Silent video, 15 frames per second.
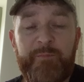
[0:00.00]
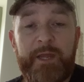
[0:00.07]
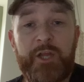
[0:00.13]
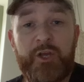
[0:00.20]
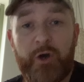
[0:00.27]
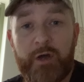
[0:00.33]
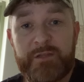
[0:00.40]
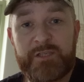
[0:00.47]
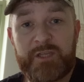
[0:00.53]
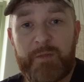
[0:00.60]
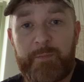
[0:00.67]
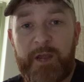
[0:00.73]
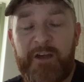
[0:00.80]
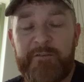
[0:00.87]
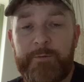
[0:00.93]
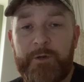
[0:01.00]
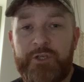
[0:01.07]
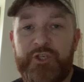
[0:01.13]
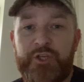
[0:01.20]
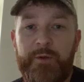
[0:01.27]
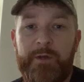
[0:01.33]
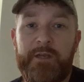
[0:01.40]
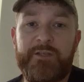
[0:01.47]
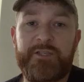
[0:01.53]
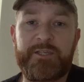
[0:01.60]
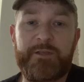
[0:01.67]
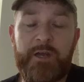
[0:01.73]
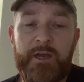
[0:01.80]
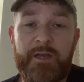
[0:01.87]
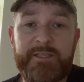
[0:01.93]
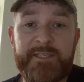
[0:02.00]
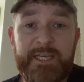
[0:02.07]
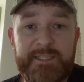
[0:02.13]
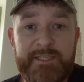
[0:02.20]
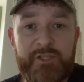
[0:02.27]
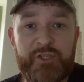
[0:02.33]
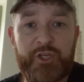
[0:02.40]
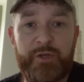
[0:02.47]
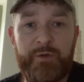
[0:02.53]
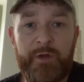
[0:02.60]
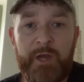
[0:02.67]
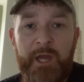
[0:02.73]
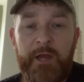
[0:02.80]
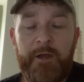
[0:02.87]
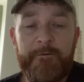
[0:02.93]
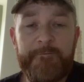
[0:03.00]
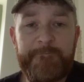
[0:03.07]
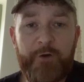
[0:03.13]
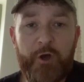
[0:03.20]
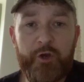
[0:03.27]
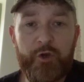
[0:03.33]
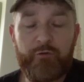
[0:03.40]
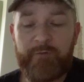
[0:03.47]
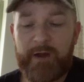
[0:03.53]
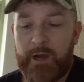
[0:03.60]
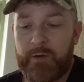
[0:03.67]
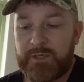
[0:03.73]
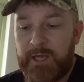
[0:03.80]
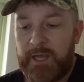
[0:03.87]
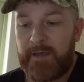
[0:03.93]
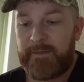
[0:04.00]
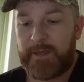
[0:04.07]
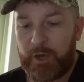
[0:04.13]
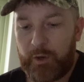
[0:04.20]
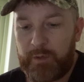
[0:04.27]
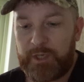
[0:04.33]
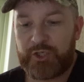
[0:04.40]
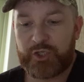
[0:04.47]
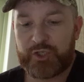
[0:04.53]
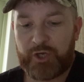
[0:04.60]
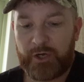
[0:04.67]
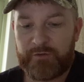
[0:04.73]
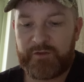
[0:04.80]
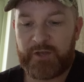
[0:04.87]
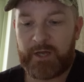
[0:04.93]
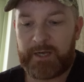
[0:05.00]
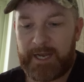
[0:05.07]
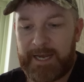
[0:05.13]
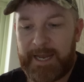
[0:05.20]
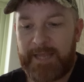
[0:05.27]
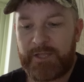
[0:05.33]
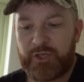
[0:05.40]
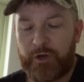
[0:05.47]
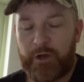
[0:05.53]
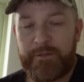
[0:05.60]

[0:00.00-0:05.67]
But he got into the playoff by shooting a 62 final round and then only just got done late on.